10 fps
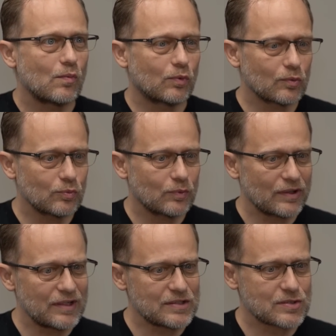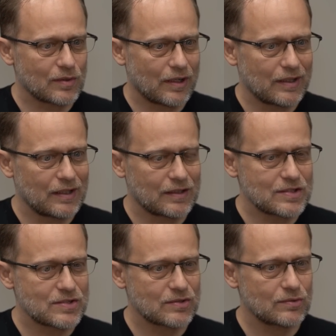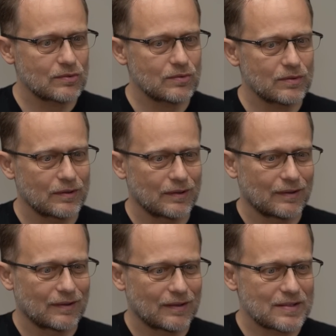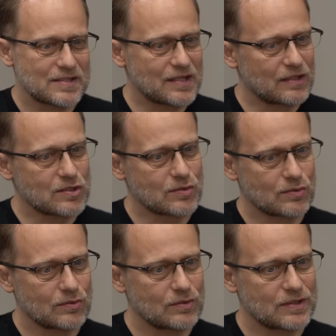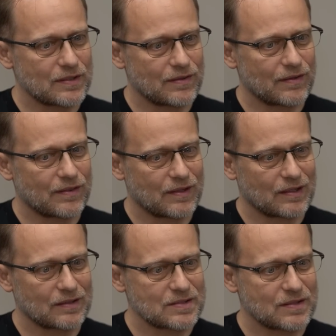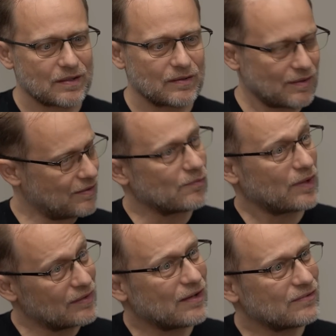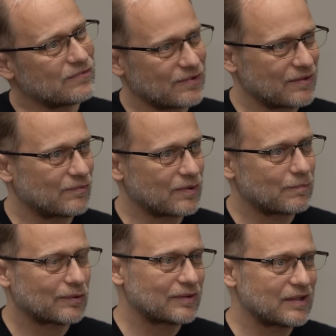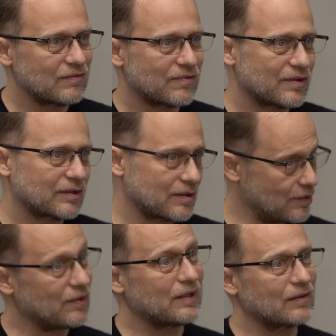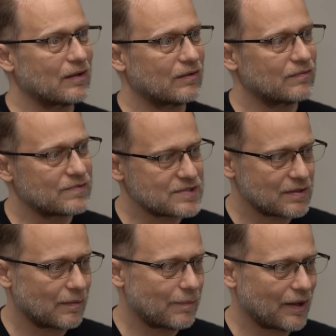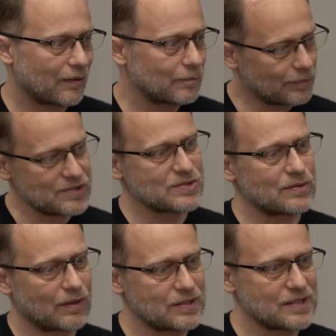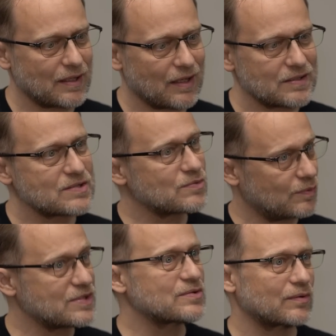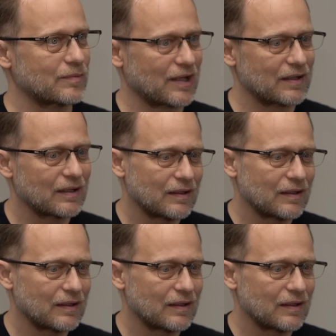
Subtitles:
We're really trying to stay true to the things that we love and that we believe the community loves about Blizzard RTS with Stormgate.